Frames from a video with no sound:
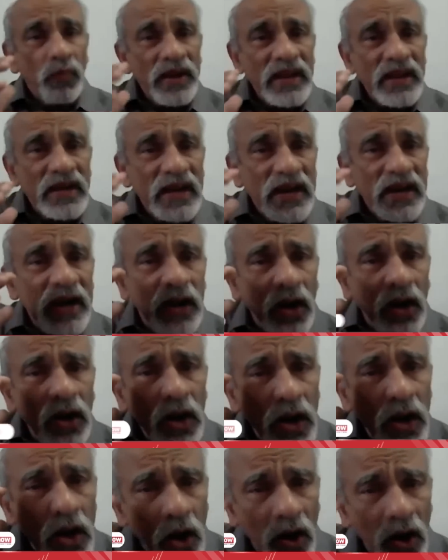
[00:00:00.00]
we need a
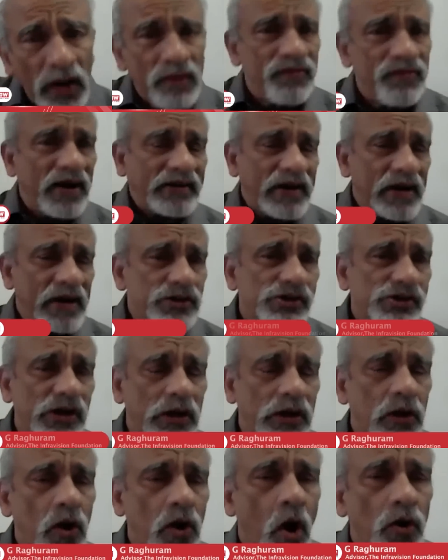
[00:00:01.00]
lot of
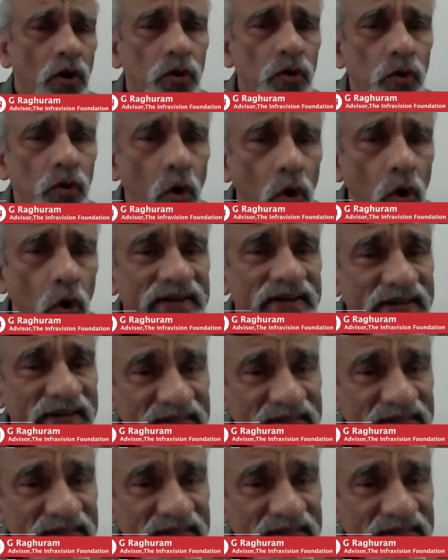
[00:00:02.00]
attention on road